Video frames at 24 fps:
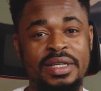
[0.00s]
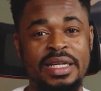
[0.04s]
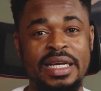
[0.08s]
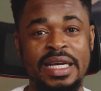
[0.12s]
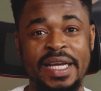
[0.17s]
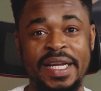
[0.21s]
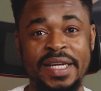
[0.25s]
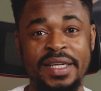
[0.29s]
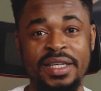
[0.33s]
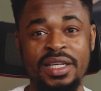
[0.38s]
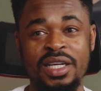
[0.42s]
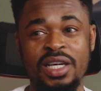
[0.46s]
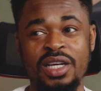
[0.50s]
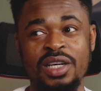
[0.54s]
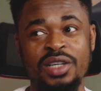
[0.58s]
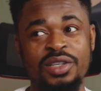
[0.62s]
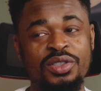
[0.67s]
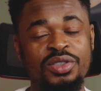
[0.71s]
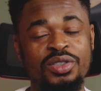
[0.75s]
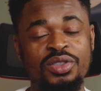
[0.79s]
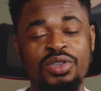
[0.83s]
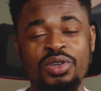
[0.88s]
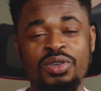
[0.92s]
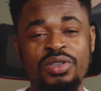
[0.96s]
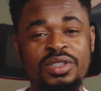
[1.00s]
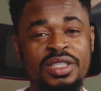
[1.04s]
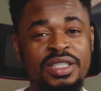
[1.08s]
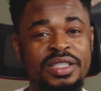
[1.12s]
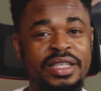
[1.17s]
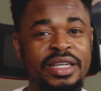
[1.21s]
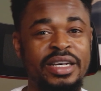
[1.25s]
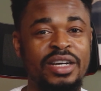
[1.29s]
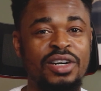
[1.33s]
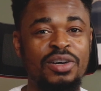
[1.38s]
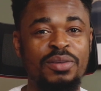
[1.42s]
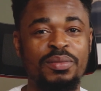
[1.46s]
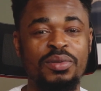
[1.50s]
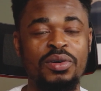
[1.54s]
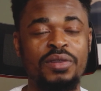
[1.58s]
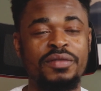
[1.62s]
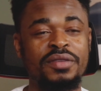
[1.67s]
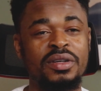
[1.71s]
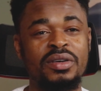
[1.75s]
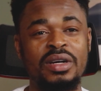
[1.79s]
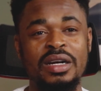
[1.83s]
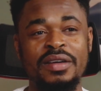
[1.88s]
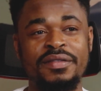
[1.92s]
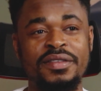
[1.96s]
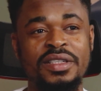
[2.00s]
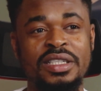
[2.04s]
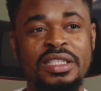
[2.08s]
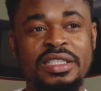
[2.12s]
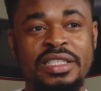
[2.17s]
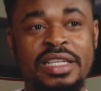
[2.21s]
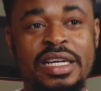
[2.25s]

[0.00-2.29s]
online. You don't need the help of a graphic